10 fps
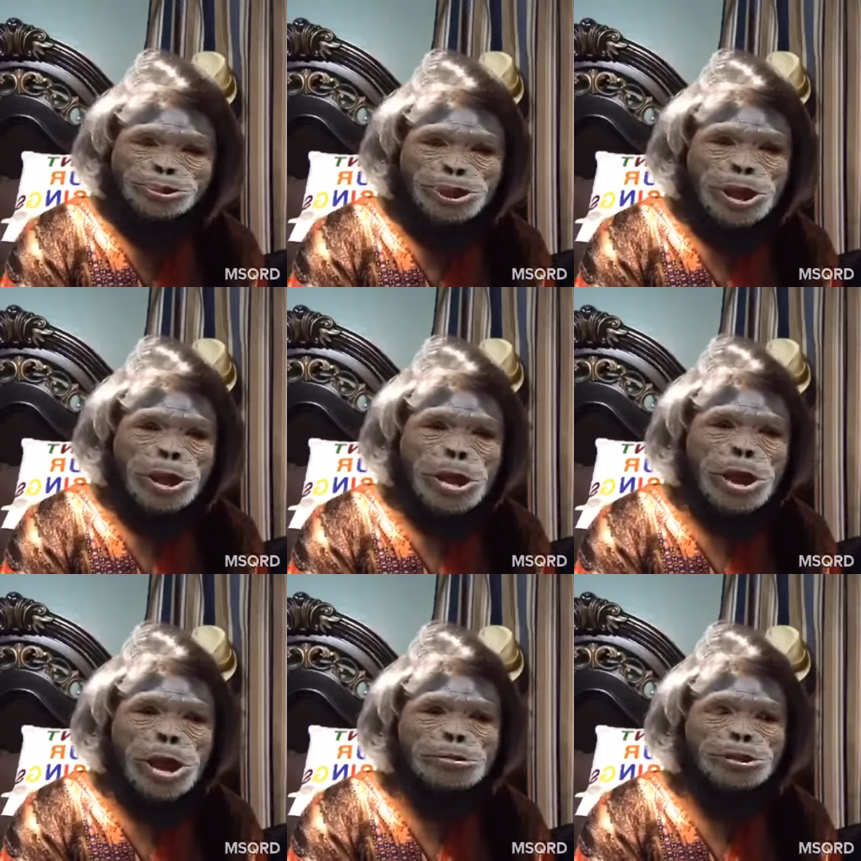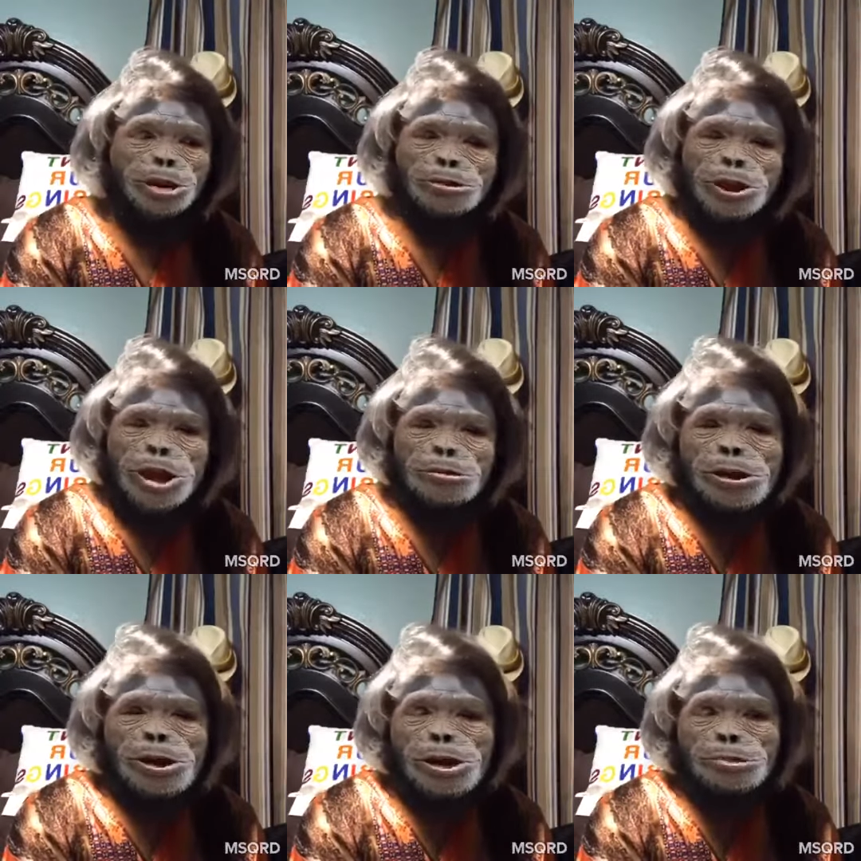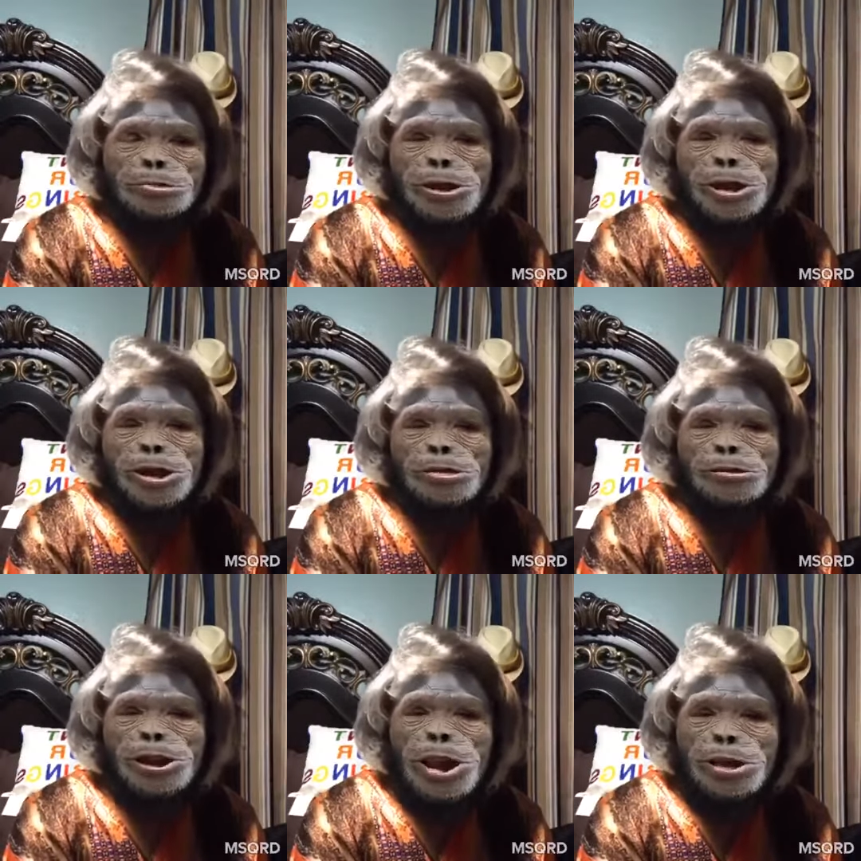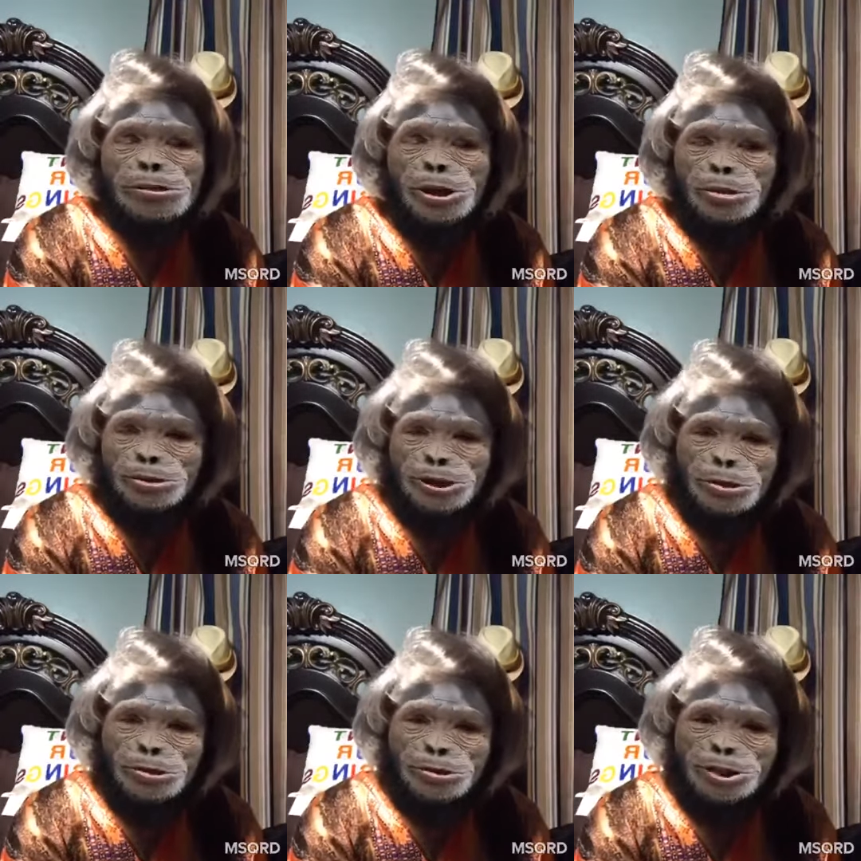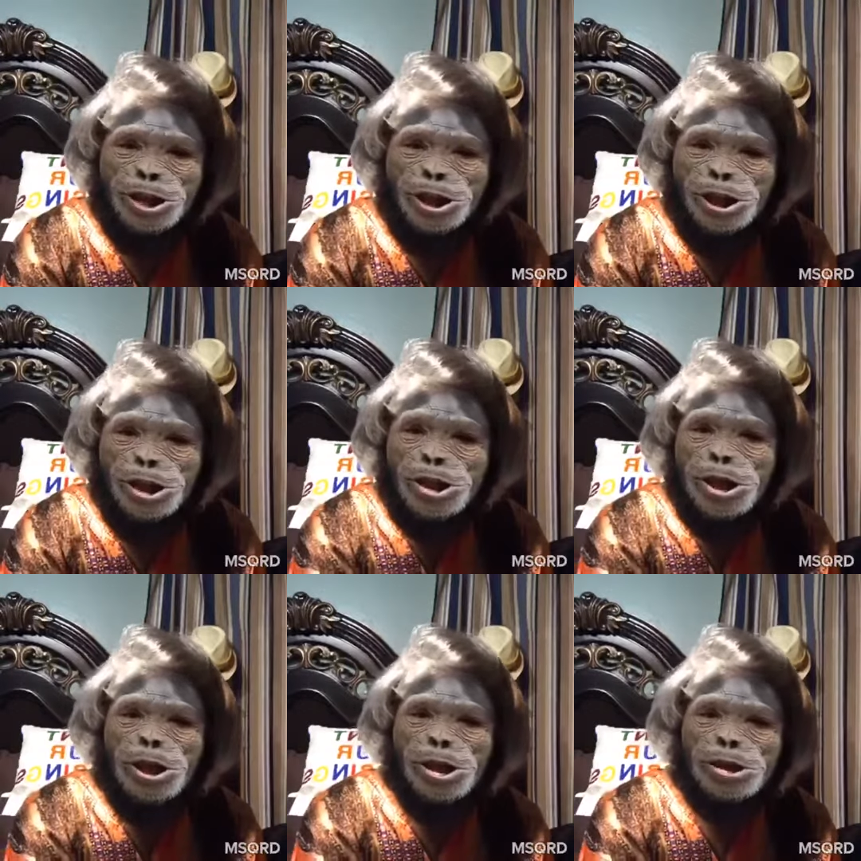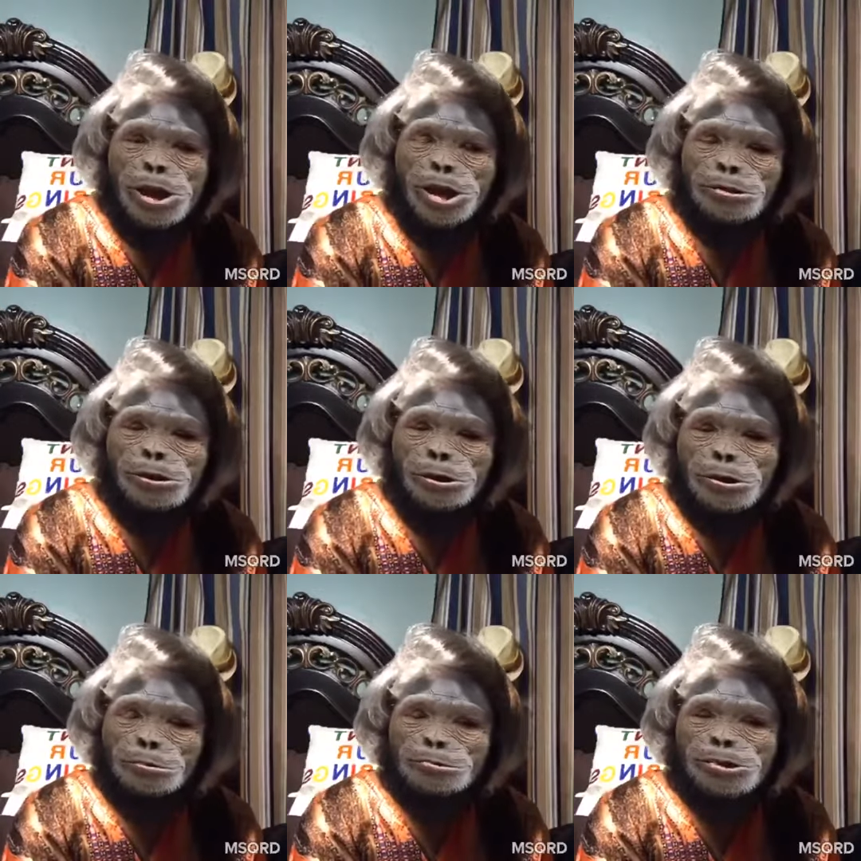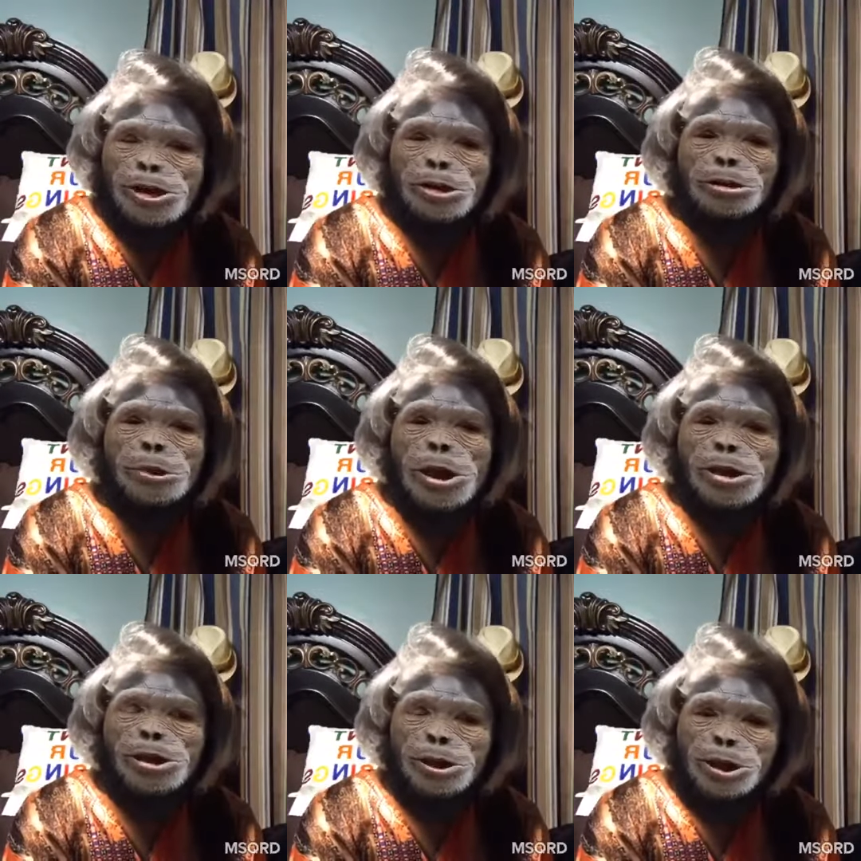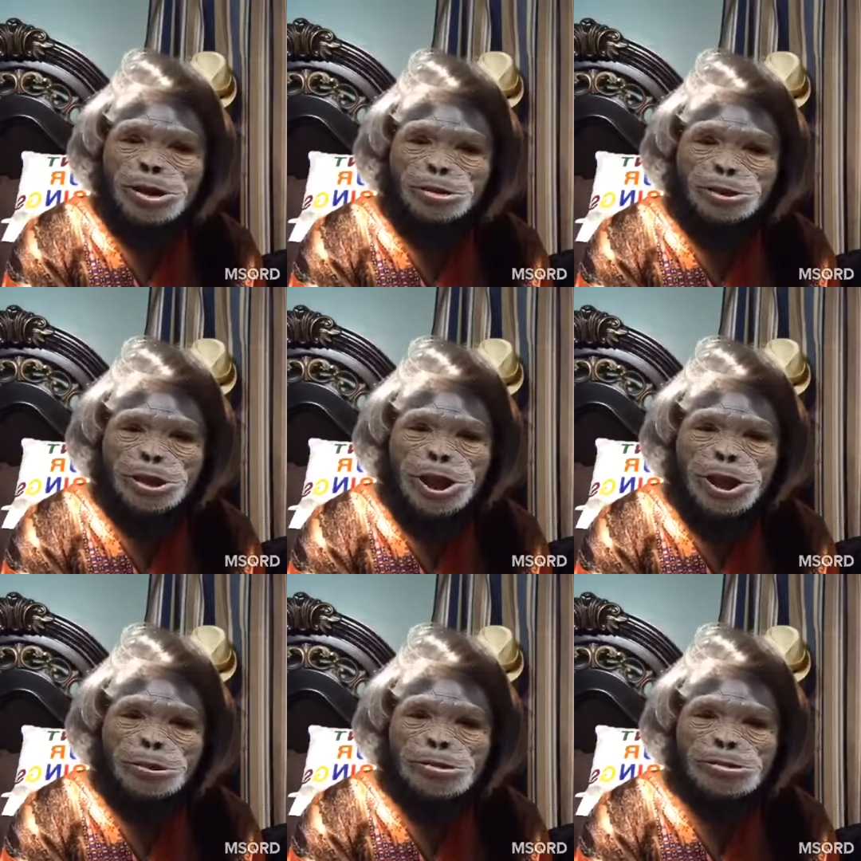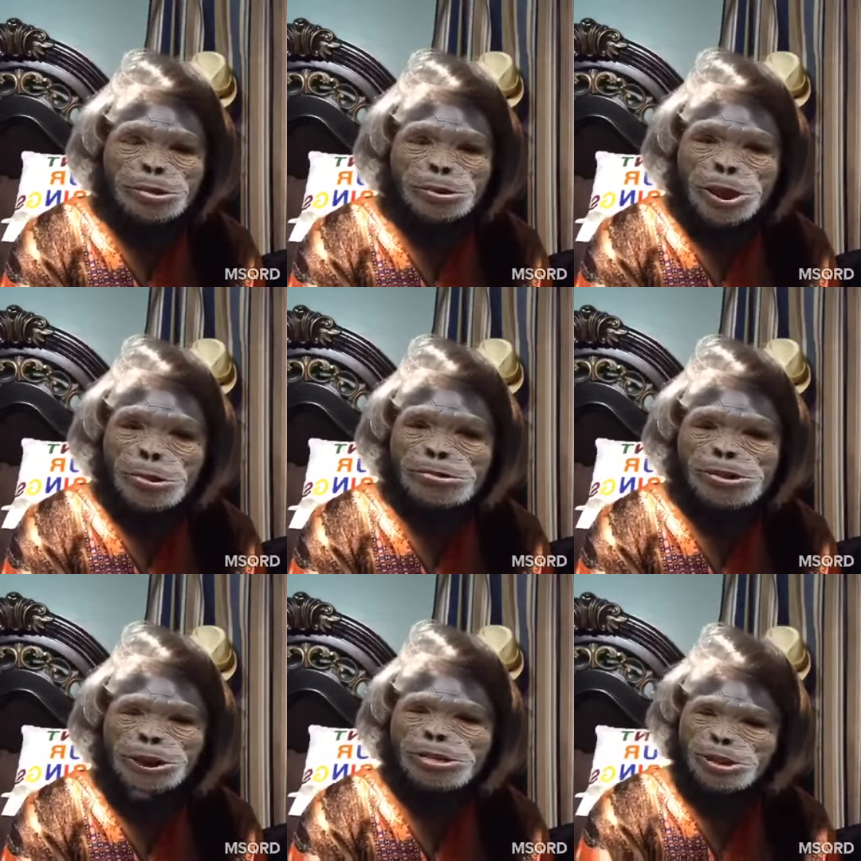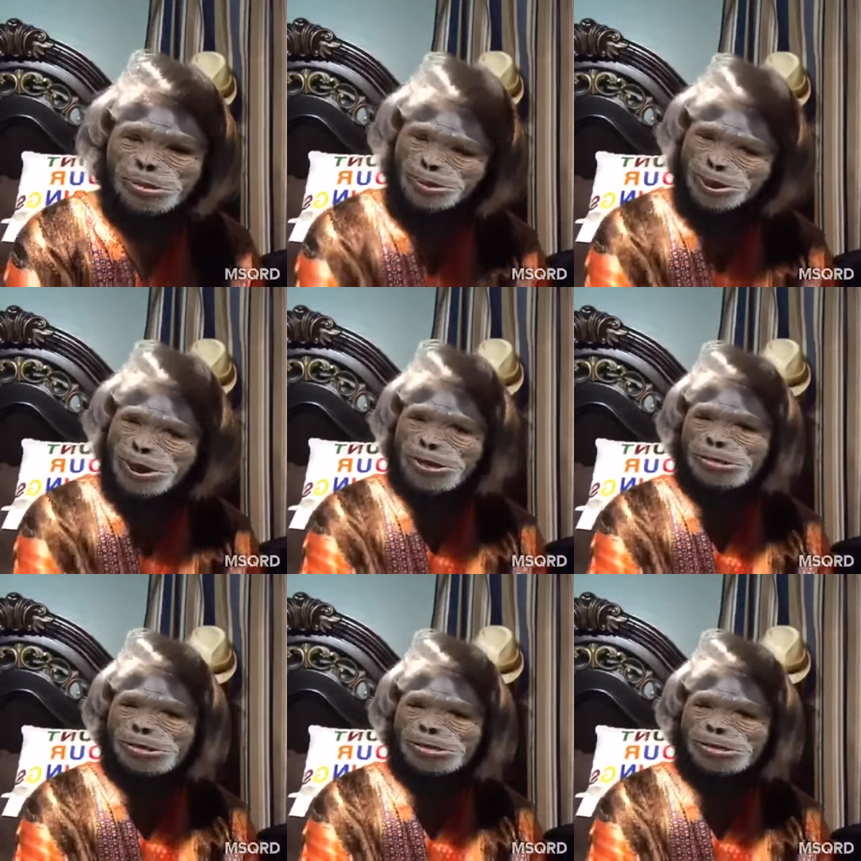Hell, I thought, I, hell, to be honest, hell, I thought she was dead. ain't, I ain't heard them say nothing about her in a long time. They said, baby, I said, what?